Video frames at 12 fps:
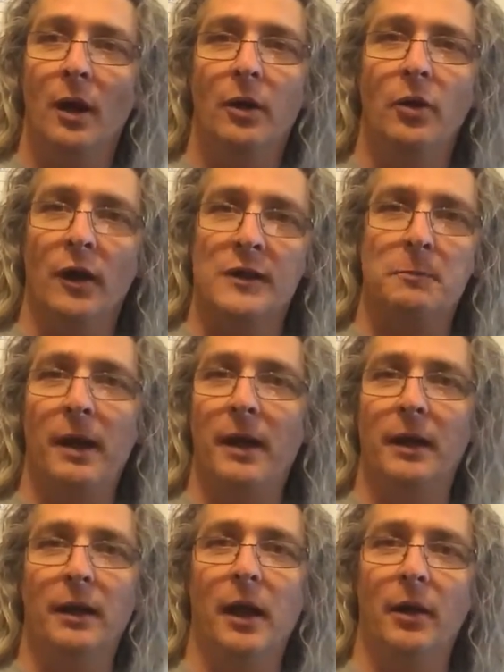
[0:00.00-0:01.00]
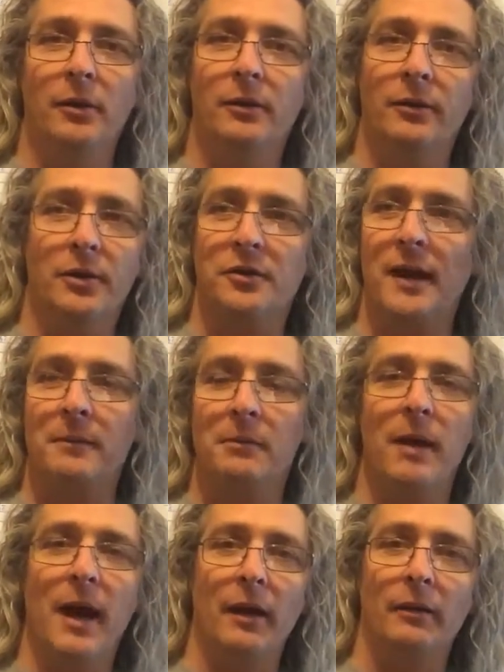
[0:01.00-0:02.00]
not spending the same
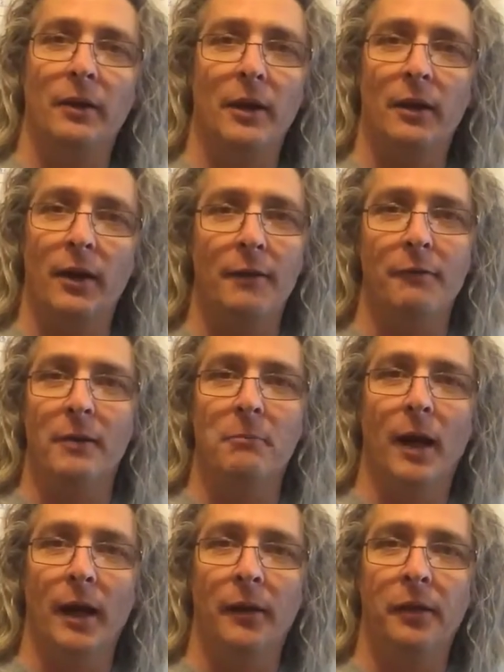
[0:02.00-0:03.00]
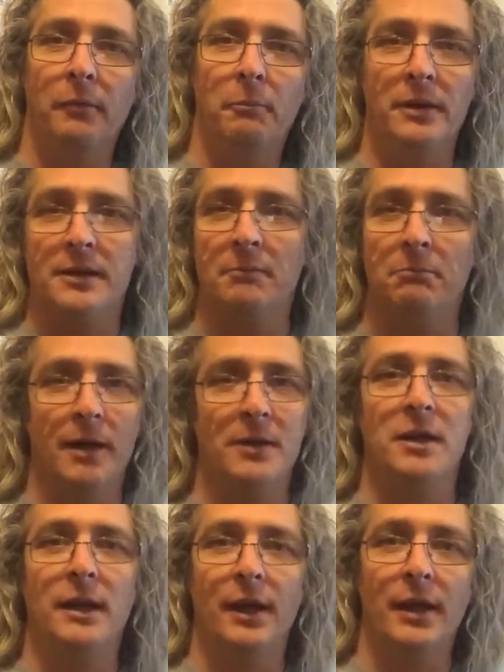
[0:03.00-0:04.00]
amount every month, but some months
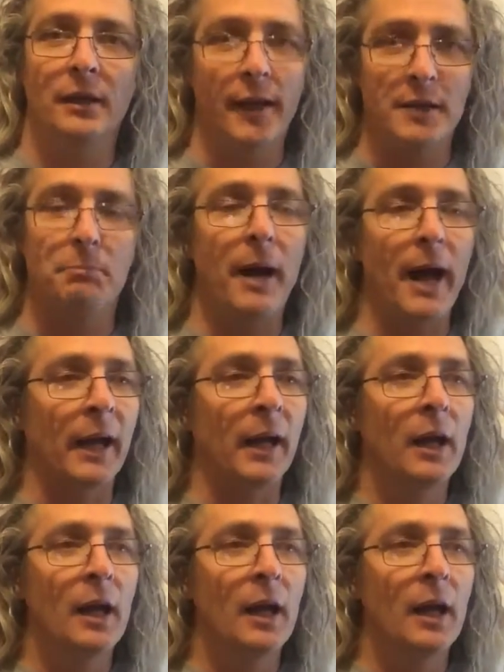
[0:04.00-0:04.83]
you're getting less back.